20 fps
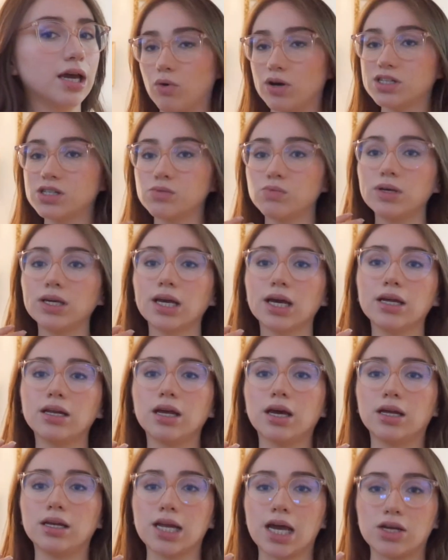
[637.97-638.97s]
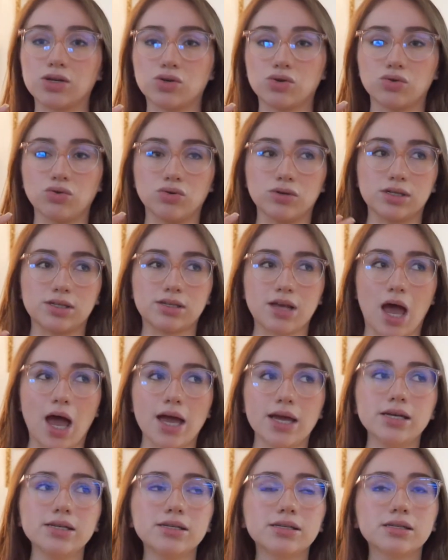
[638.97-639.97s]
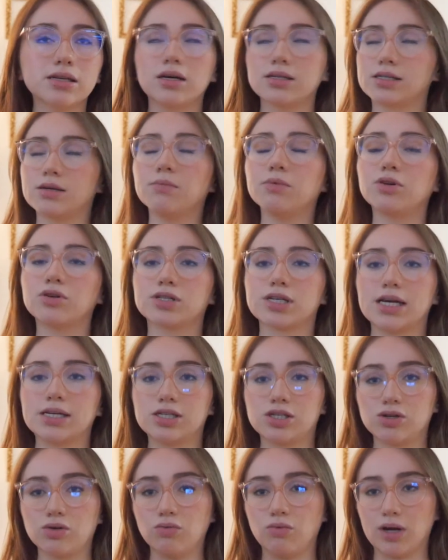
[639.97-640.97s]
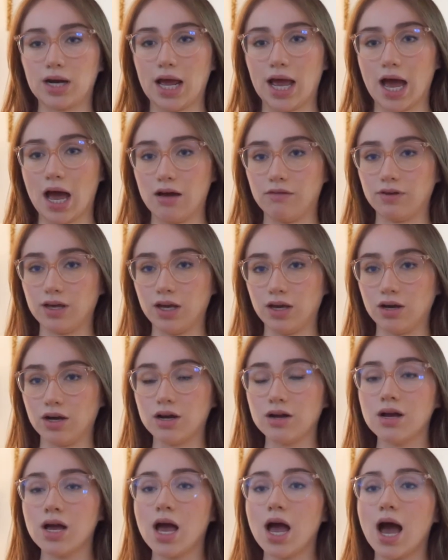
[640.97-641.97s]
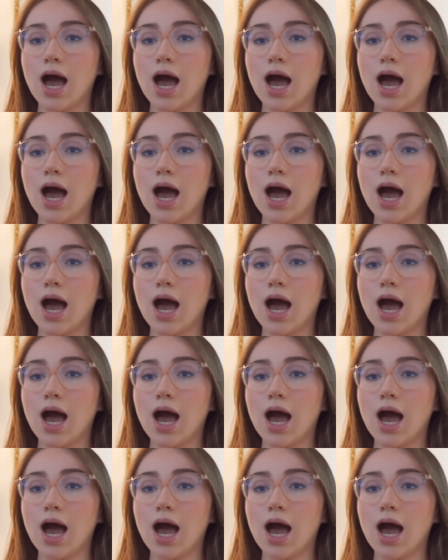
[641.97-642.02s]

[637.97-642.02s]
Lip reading: Once we get a natural size, a similar size to what I have here,